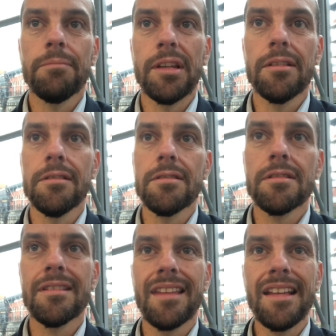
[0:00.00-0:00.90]

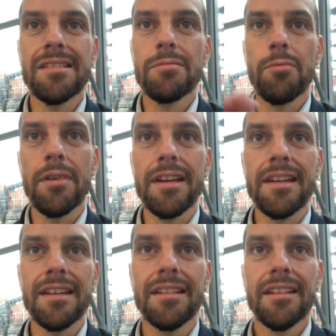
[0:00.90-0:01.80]
because that's
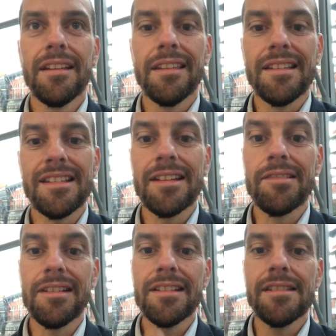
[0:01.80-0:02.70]
where the
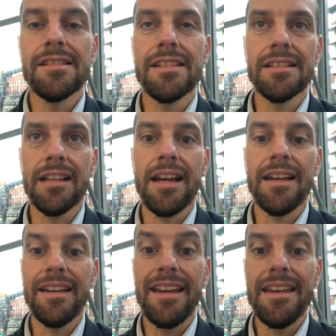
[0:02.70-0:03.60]
synchronicities
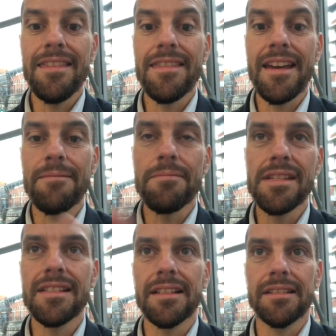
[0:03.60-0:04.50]
lie, in that
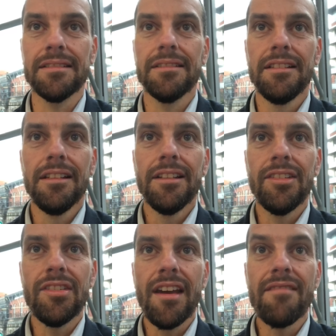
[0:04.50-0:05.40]
meeting.
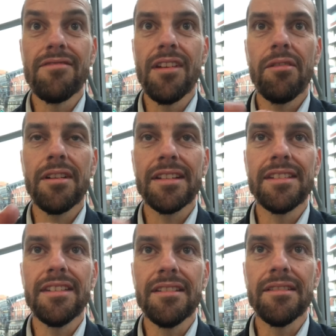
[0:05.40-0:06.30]
You have no
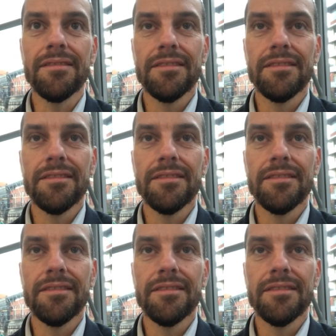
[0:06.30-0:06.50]
idea